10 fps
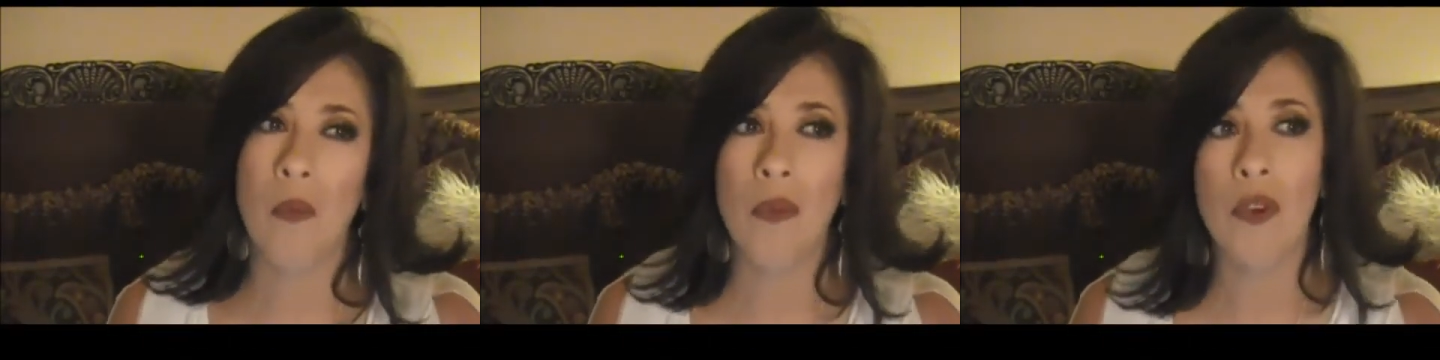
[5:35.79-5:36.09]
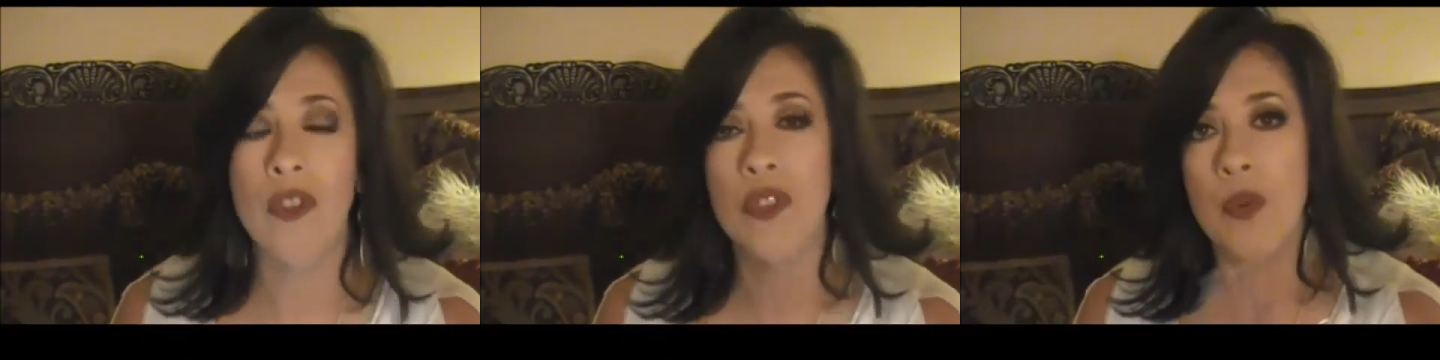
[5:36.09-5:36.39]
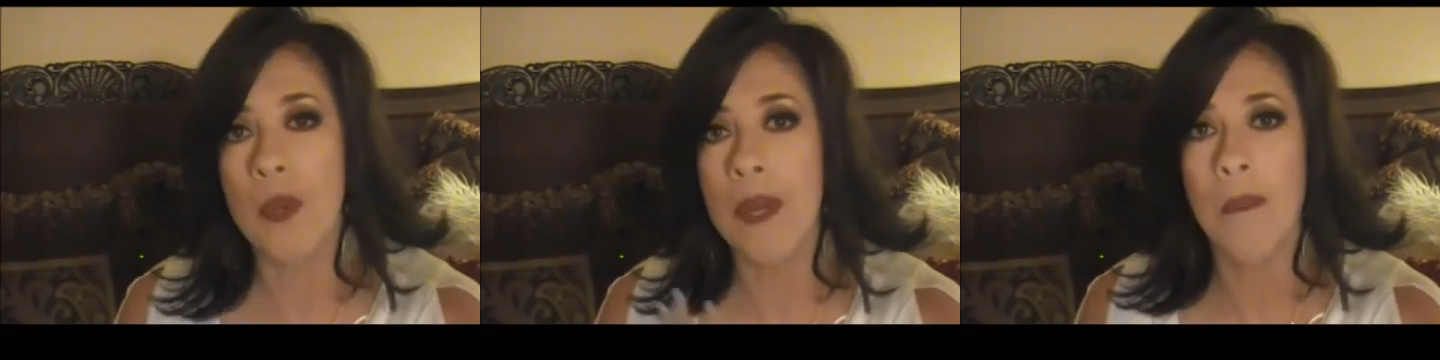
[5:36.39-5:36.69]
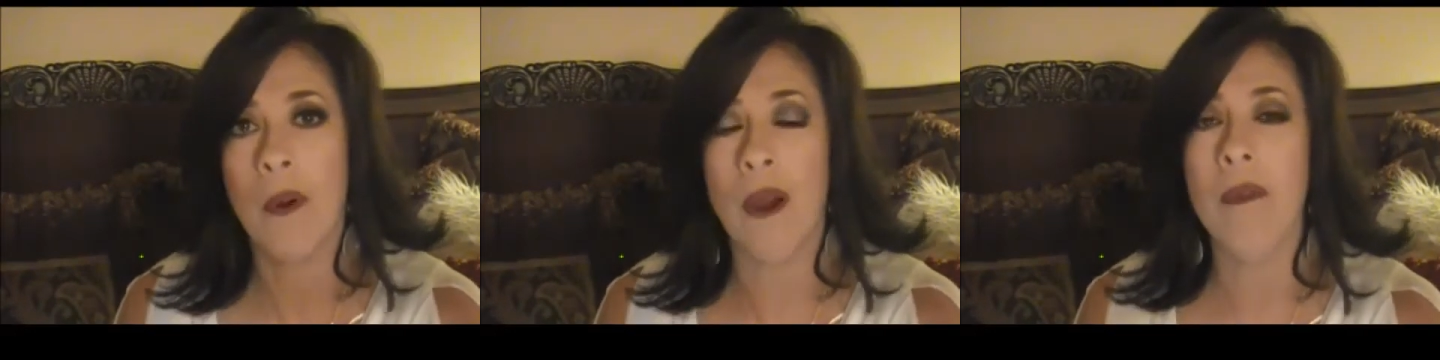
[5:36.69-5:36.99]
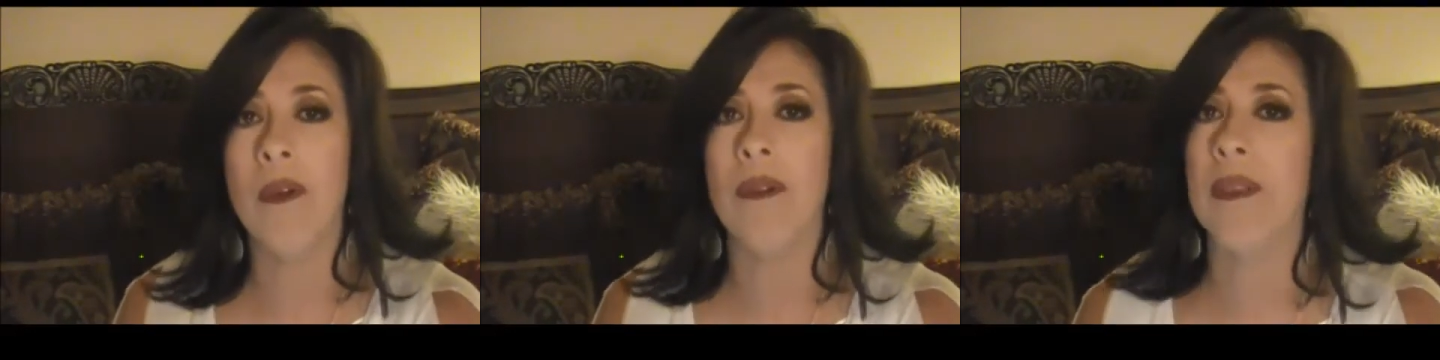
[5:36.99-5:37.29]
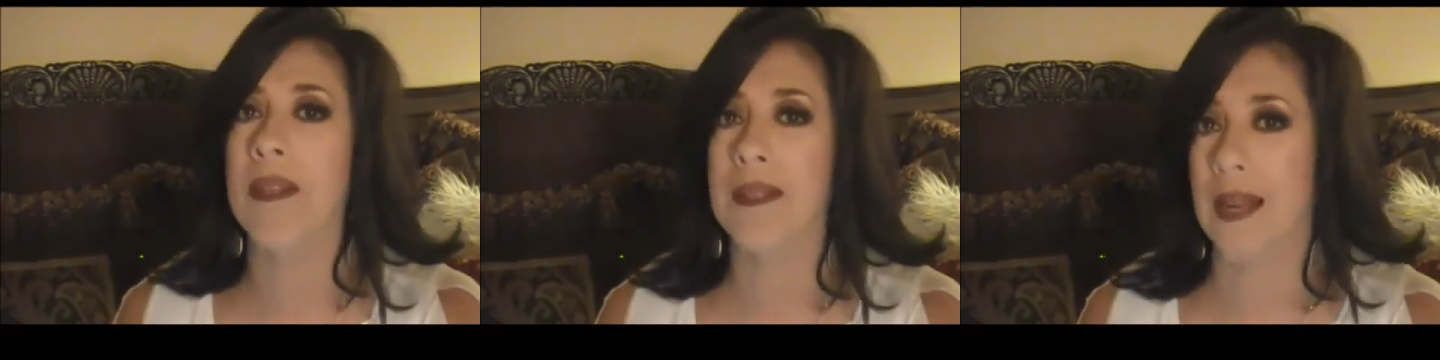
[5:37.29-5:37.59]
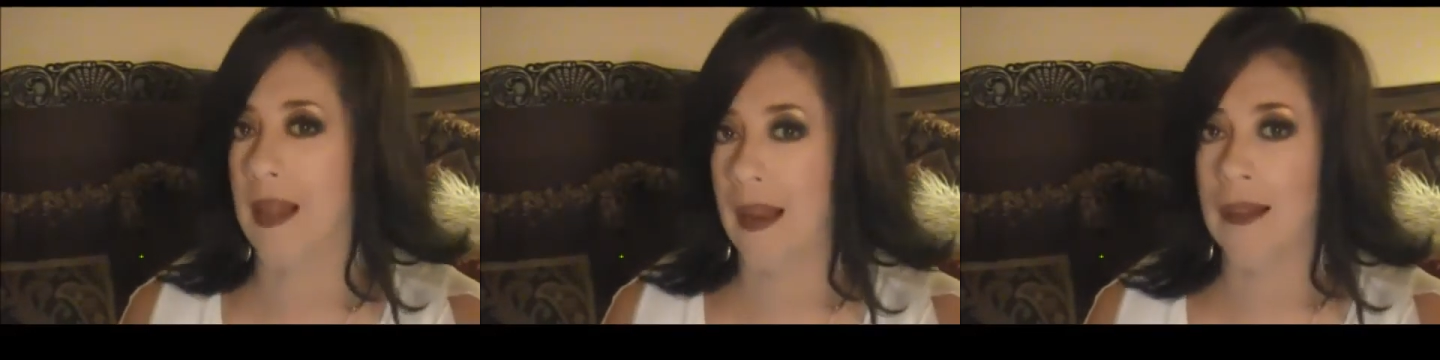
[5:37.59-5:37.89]
there's three primary things
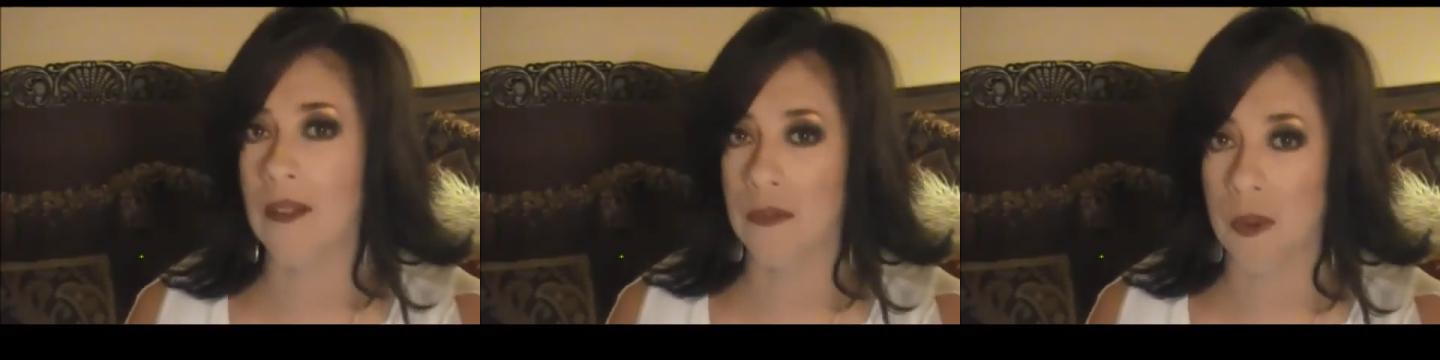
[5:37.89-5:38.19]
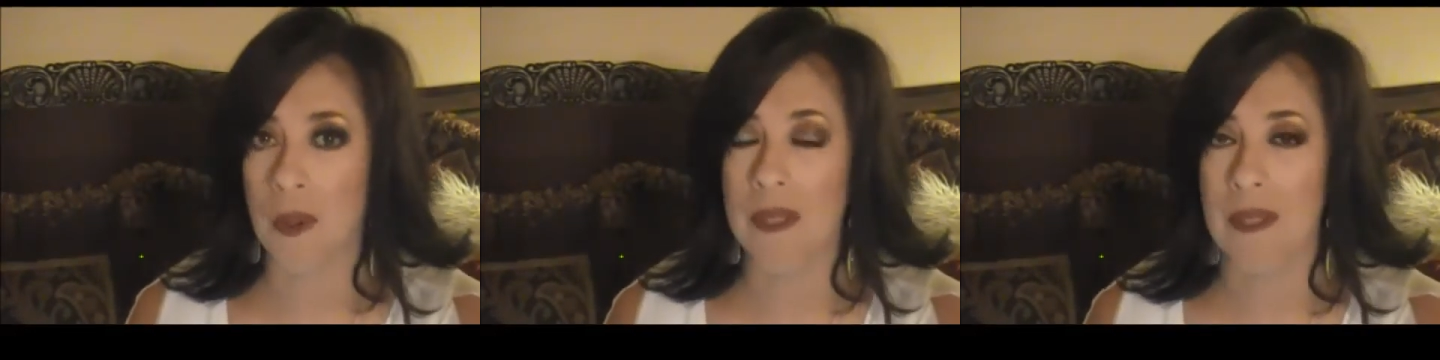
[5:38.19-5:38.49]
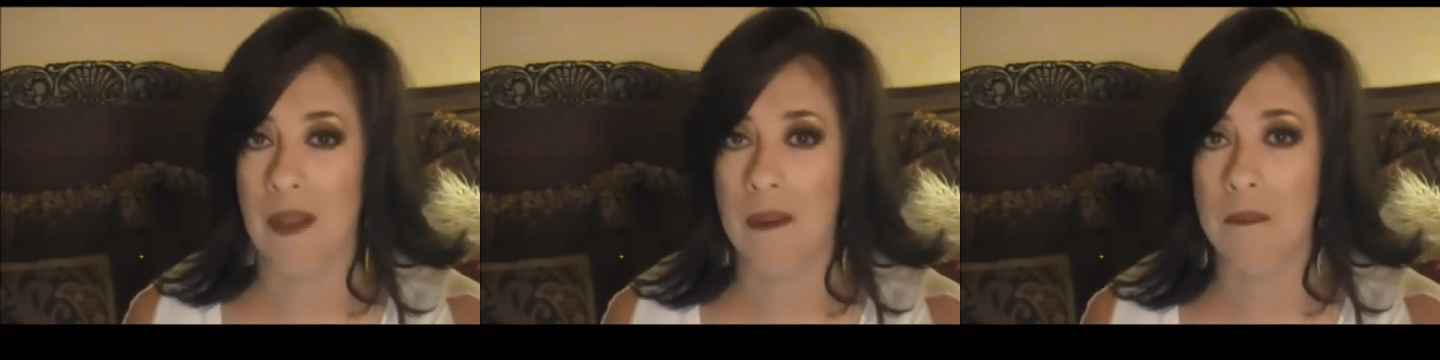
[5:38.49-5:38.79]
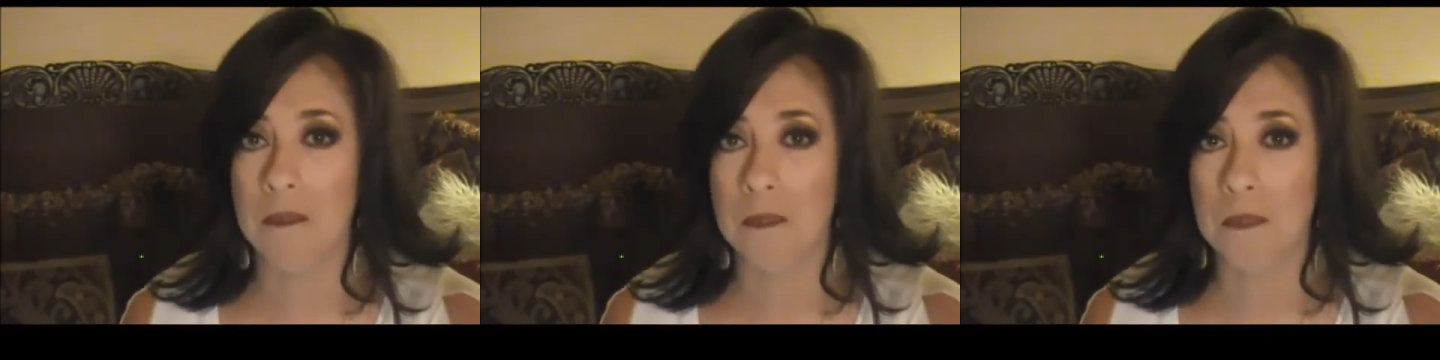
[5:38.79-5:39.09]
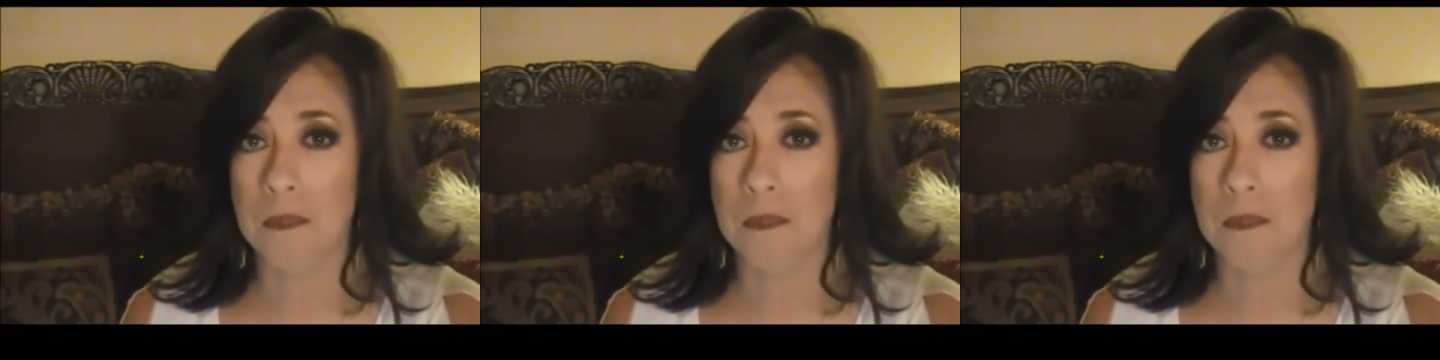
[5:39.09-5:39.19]
that I like to focus on.